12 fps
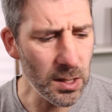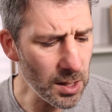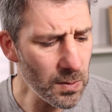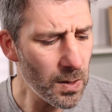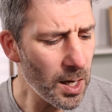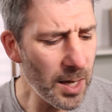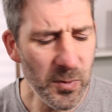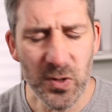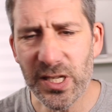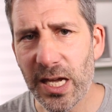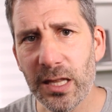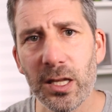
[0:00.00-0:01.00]
so I'm
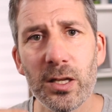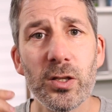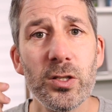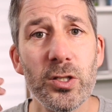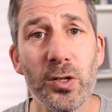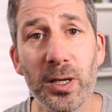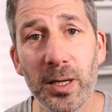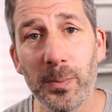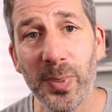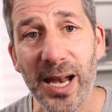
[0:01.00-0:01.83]
not saying that doing